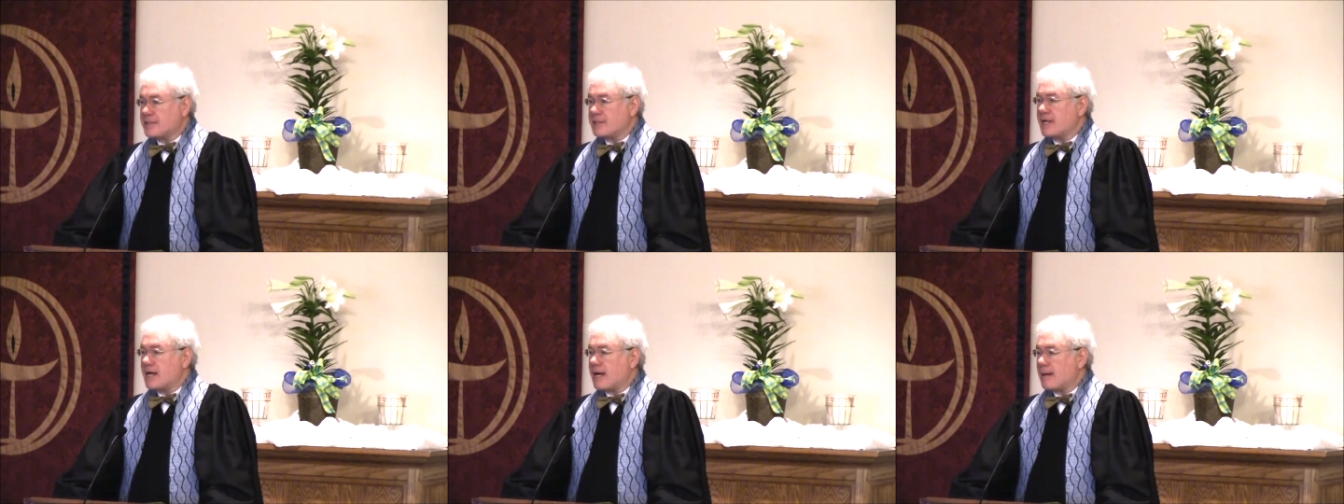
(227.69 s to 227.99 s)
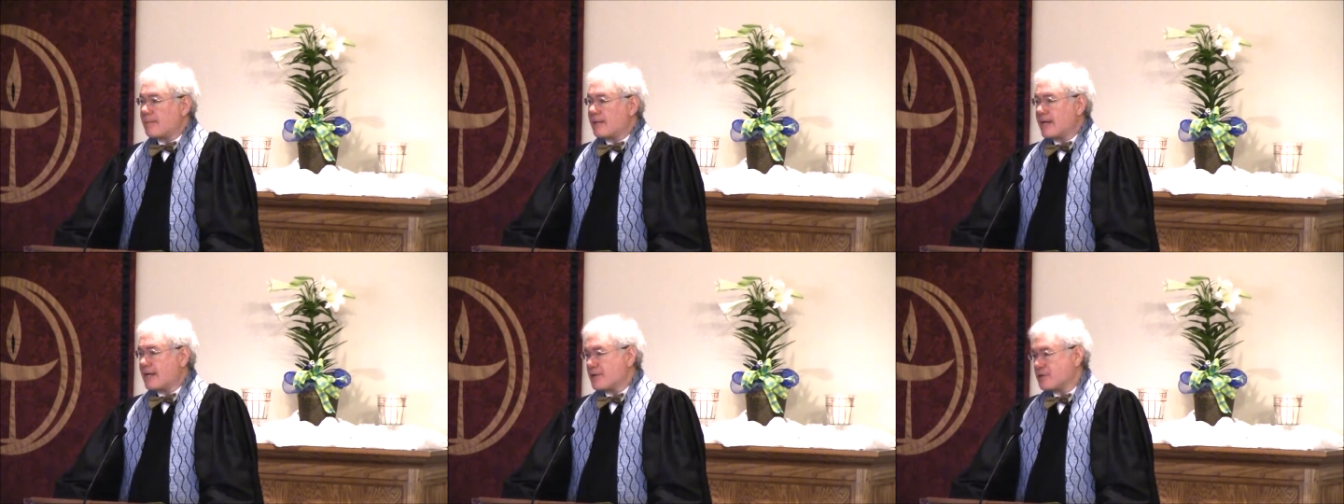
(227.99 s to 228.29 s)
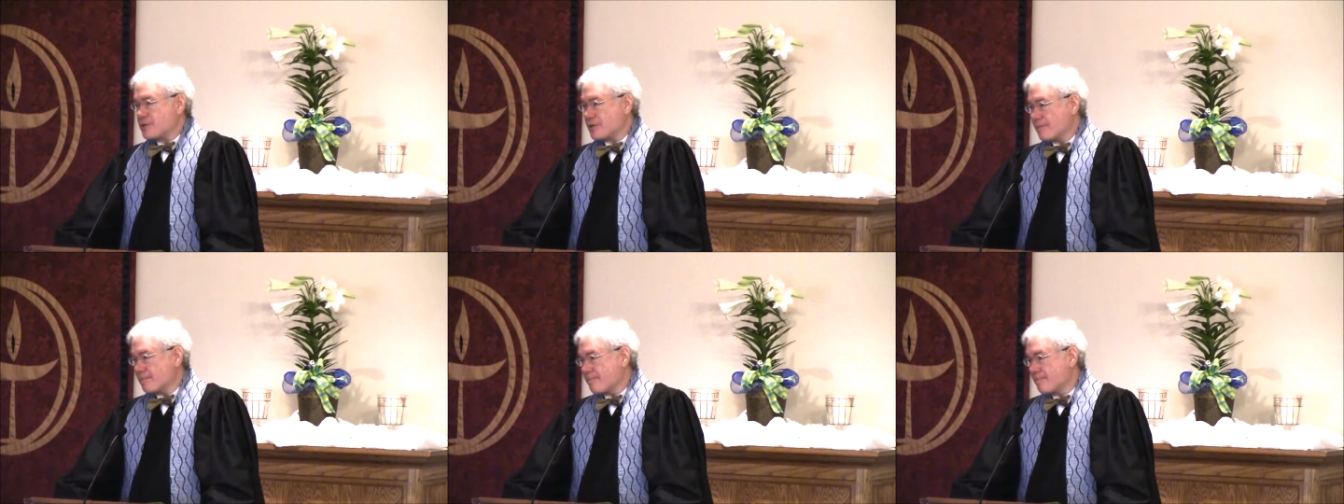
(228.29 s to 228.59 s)

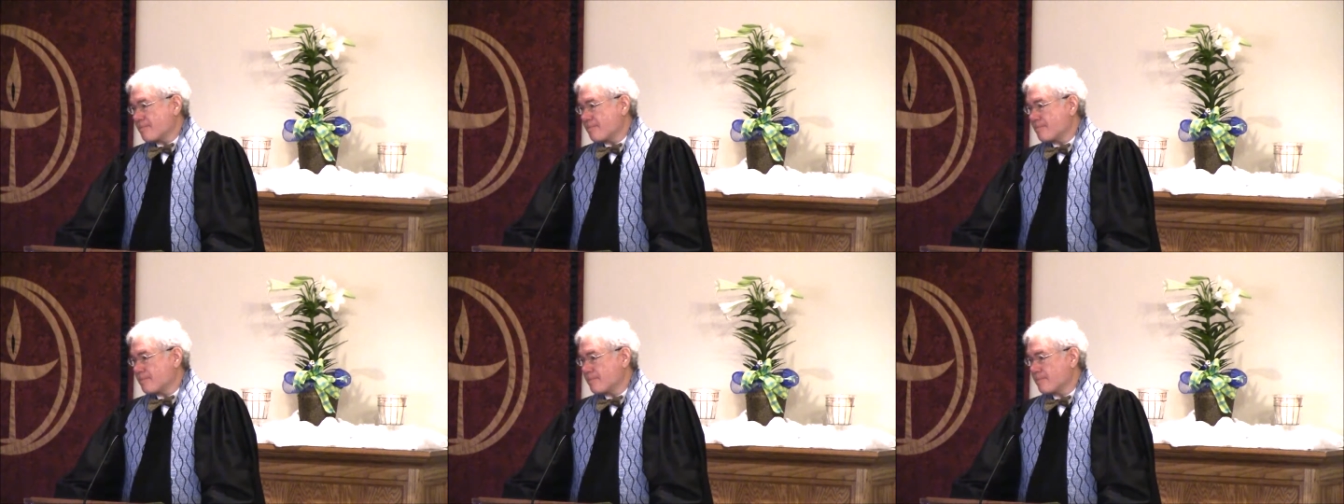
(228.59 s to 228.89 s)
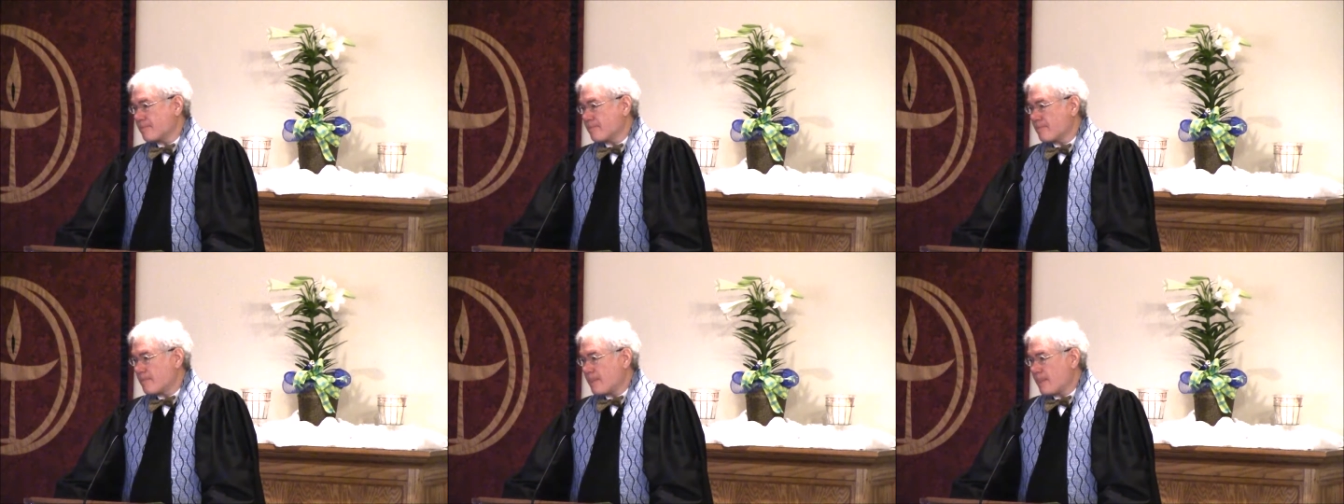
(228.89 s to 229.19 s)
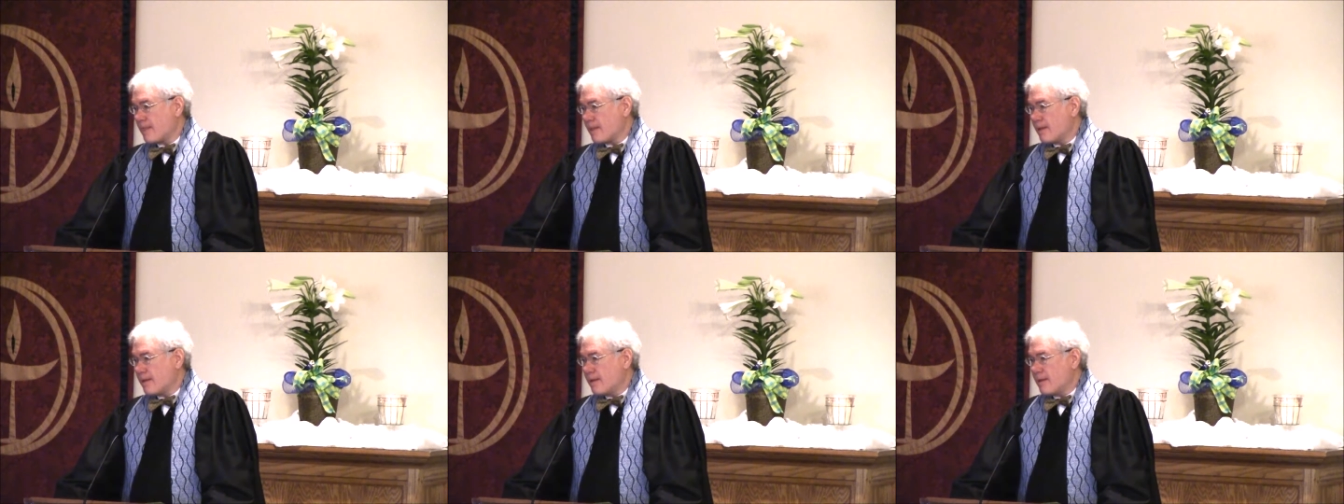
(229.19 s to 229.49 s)
denomination.
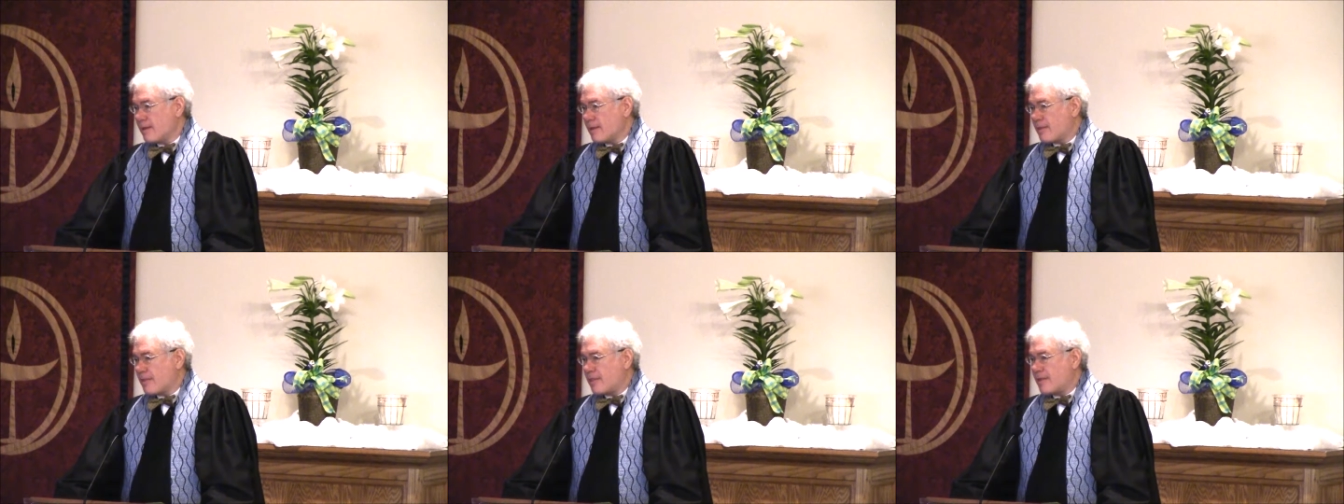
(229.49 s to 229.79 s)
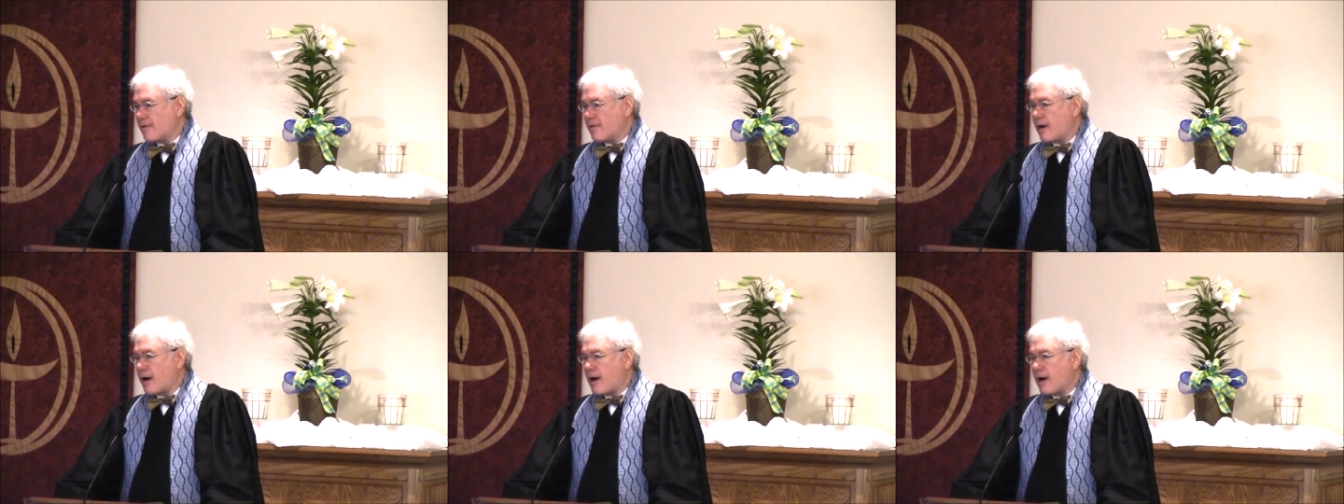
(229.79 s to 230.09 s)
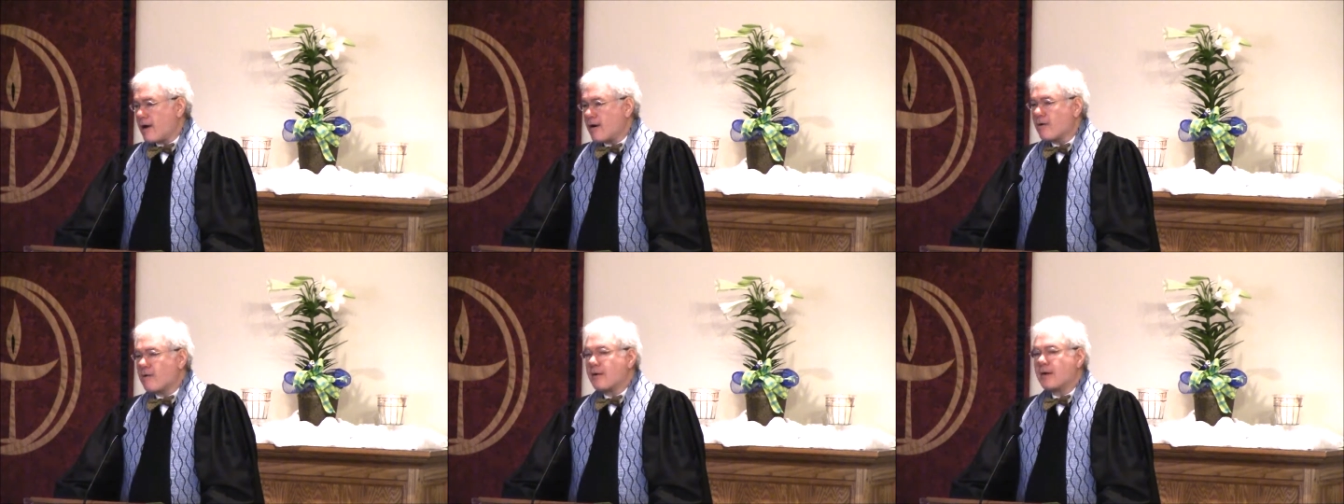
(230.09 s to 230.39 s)
There
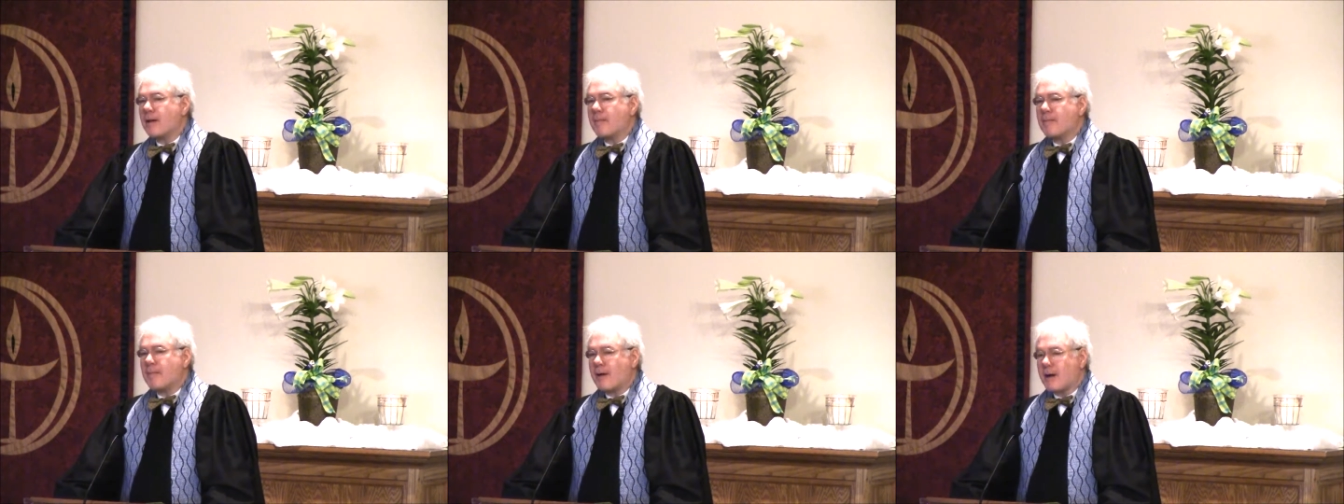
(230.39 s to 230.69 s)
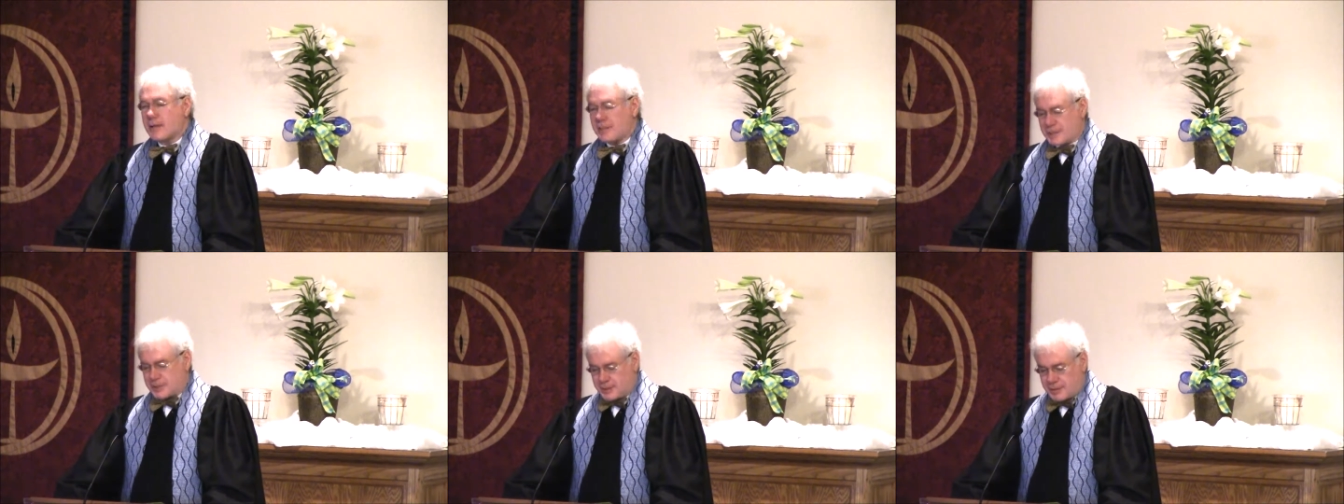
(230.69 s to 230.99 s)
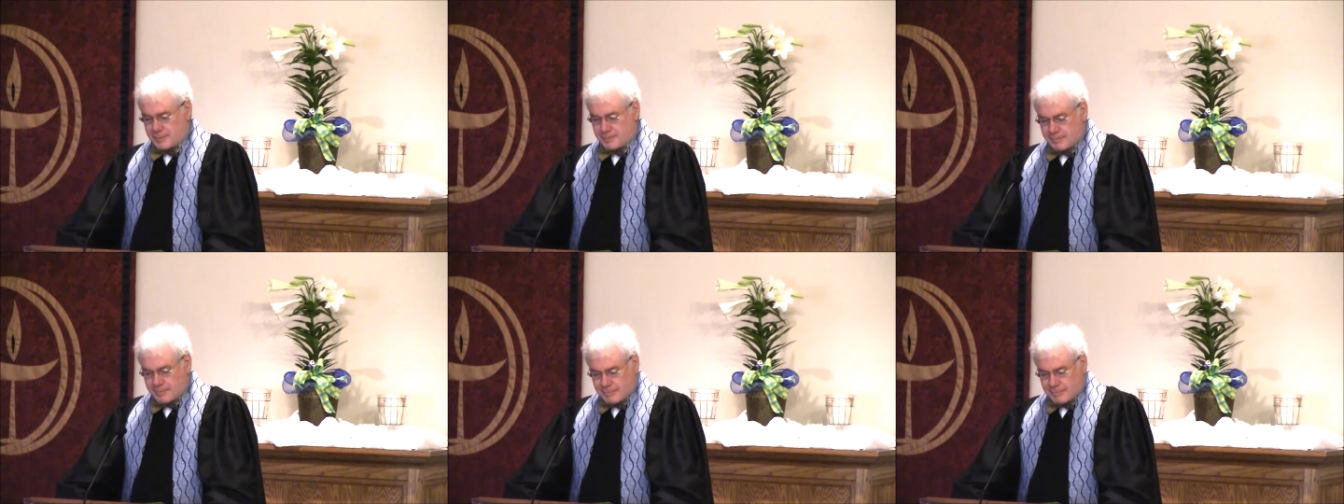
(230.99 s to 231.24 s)
are amongst